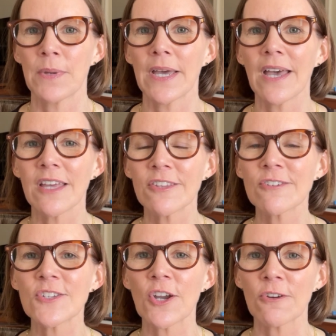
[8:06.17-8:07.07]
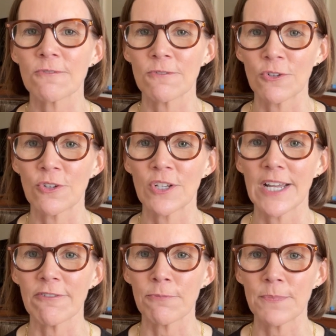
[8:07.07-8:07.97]
but others are full
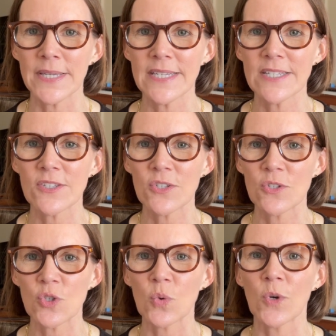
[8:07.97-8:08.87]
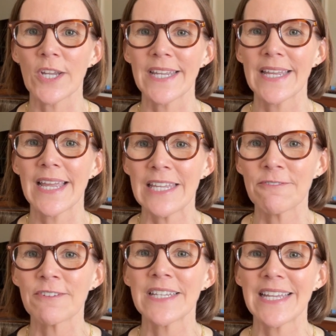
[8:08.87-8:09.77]
of peace, joy,
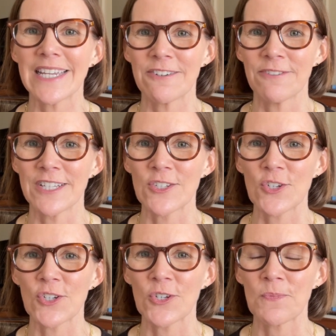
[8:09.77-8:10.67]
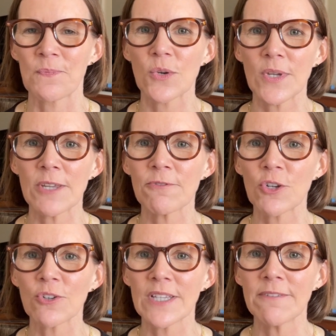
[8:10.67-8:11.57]
even adventure. So if
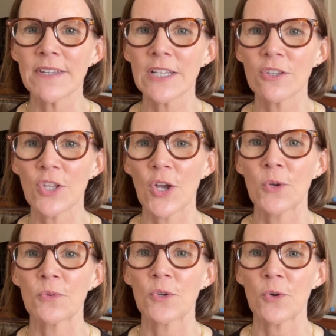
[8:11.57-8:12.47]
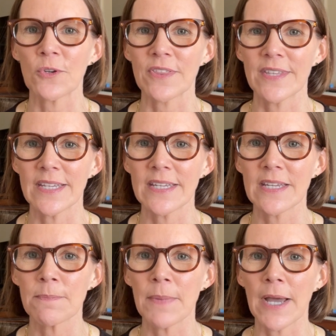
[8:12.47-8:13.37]
you're living alone or
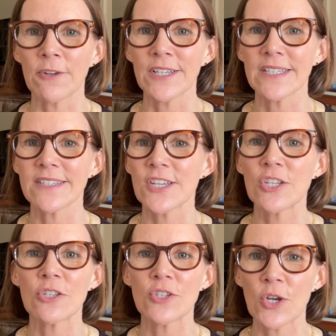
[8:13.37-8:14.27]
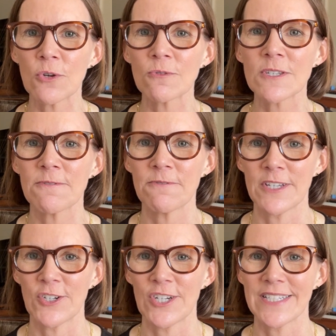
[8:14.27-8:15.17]
thinking about it, don't
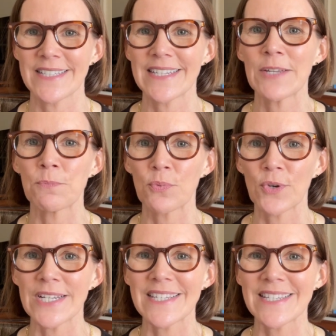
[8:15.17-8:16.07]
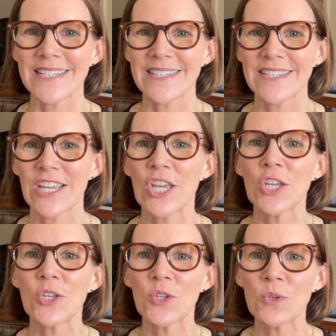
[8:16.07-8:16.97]
fear it, embrace it.
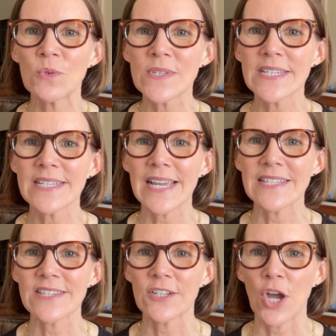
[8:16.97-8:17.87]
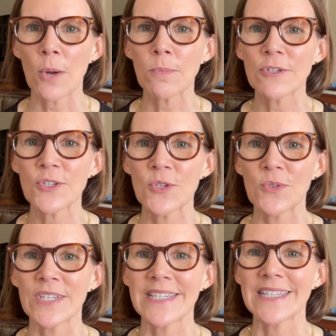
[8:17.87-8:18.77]
Use it as an
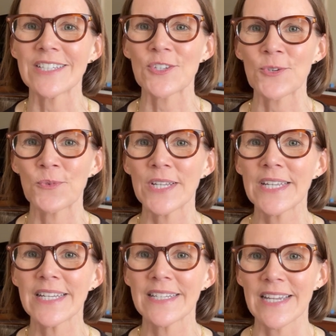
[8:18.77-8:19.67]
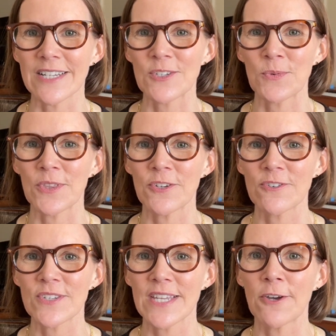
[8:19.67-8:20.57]
opportunity to reconnect with
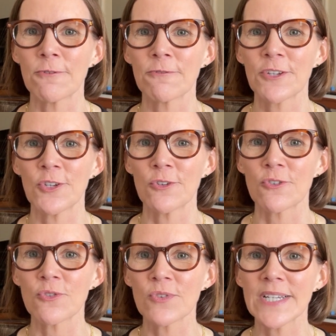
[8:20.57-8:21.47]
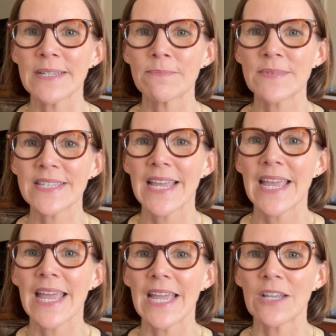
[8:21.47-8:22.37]
yourself, your dreams,
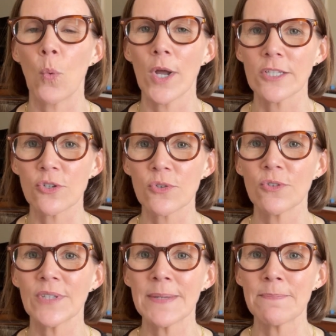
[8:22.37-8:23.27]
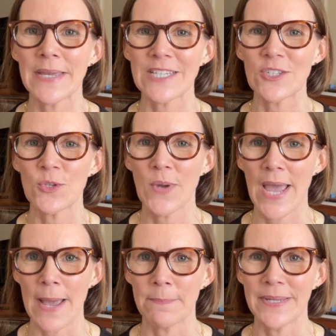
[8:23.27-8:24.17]
and what truly makes you
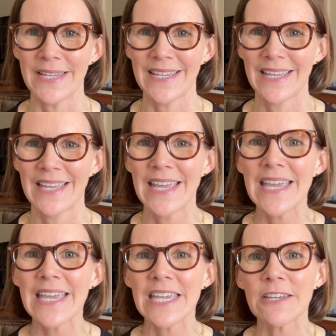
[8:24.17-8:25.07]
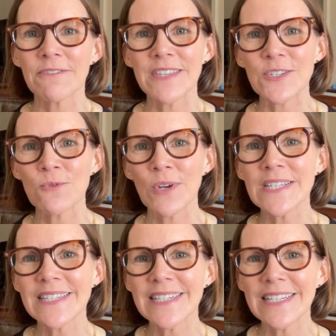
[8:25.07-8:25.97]
happy. If this
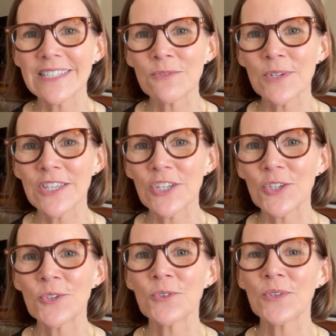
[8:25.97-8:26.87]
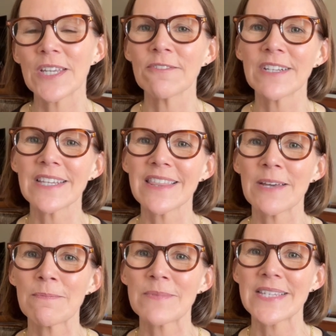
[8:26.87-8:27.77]
resonated with you, give it a
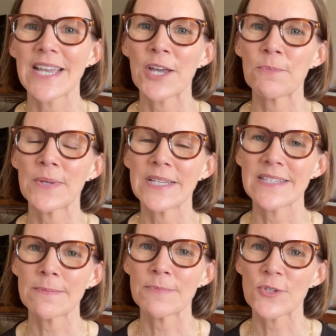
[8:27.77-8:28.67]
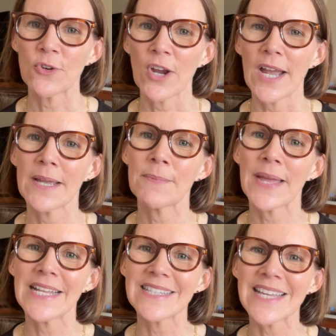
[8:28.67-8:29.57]
thumbs up and subscribe,
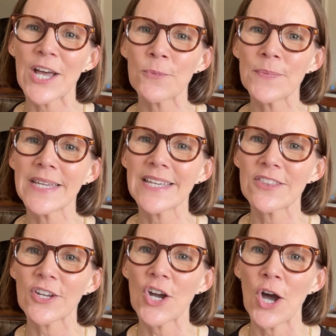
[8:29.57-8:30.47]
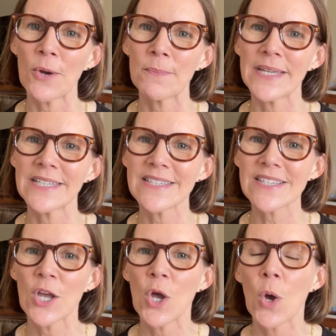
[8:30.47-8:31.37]
and tell me in the comments